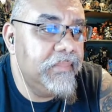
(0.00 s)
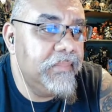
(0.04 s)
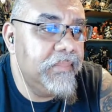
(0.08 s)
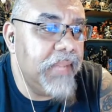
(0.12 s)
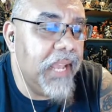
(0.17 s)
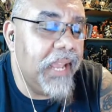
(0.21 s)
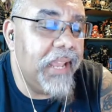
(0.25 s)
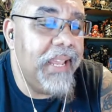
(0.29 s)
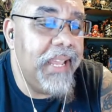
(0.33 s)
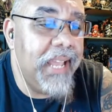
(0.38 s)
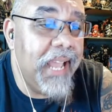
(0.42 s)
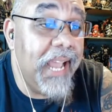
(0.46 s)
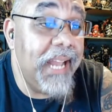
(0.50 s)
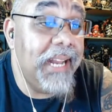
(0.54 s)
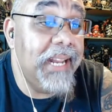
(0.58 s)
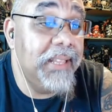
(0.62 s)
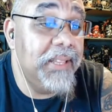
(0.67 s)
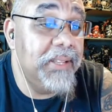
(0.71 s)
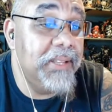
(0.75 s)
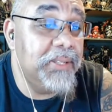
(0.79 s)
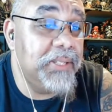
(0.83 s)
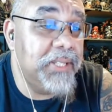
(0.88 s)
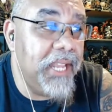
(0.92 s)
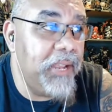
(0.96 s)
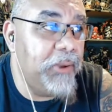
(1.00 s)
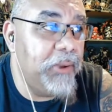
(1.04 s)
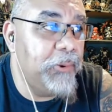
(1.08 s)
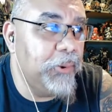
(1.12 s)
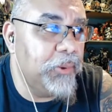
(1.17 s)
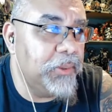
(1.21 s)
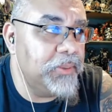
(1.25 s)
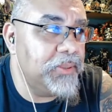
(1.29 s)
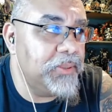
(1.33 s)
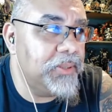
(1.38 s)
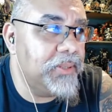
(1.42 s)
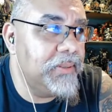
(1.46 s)
Yeah, he hated the
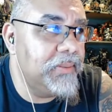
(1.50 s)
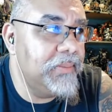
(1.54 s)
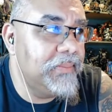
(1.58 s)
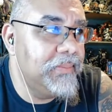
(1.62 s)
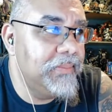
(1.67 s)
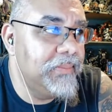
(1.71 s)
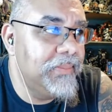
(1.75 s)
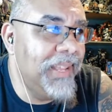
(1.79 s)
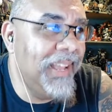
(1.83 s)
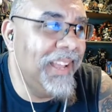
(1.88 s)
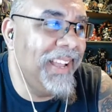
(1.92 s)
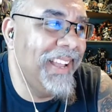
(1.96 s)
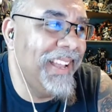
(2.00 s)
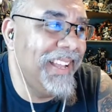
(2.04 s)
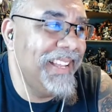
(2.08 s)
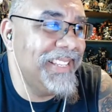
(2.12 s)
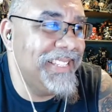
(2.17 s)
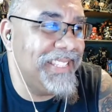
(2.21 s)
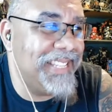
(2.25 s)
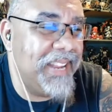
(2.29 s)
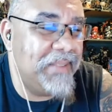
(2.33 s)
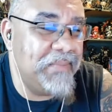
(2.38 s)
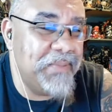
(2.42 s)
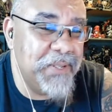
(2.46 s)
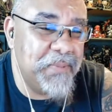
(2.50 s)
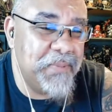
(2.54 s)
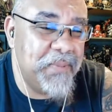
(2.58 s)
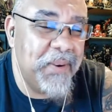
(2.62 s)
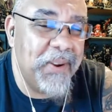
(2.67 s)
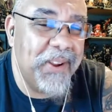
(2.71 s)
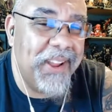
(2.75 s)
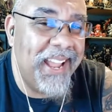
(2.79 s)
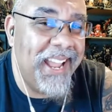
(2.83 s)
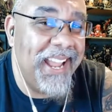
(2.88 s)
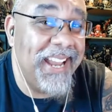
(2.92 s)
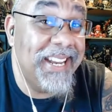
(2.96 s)
sequels.
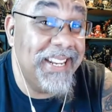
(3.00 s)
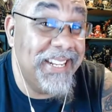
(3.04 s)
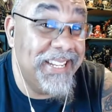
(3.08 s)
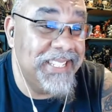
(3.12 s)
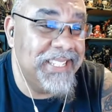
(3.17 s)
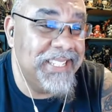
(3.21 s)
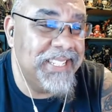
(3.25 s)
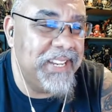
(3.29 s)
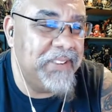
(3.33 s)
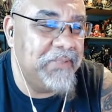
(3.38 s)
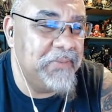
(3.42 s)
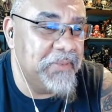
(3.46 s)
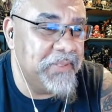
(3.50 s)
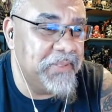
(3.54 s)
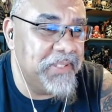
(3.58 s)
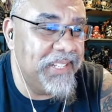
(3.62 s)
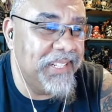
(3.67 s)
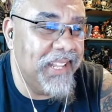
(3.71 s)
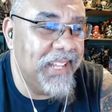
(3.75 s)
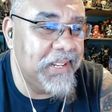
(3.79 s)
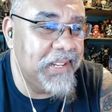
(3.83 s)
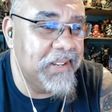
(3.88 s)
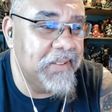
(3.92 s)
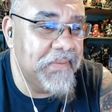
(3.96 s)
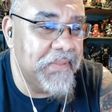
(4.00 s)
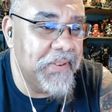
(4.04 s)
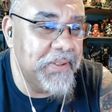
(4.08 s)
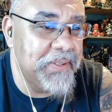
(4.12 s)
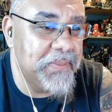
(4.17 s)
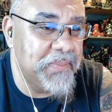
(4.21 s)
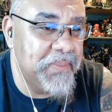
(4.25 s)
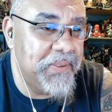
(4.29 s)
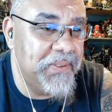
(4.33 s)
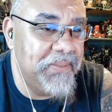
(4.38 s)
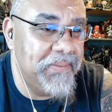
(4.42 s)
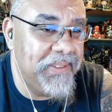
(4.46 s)
Saberspark hated the sequels. He liked the first
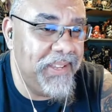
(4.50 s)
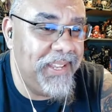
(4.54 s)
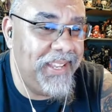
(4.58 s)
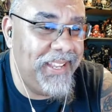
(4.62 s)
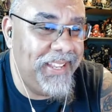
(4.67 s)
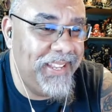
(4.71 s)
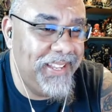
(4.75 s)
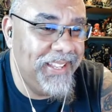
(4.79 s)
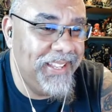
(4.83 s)
movie.